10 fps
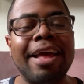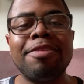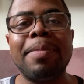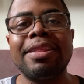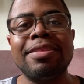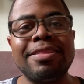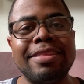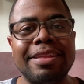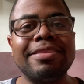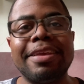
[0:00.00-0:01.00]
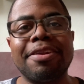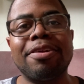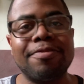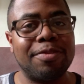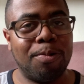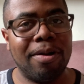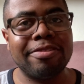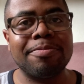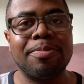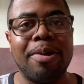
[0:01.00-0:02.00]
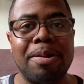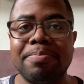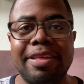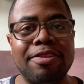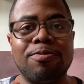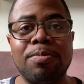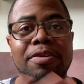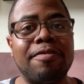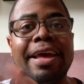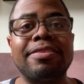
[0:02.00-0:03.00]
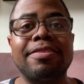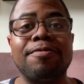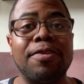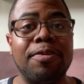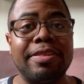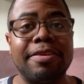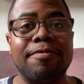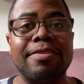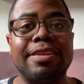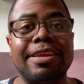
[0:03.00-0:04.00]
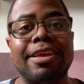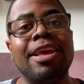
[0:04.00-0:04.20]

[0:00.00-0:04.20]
Ant-Man didn't get out of the quantum realm, things would have ended very differently.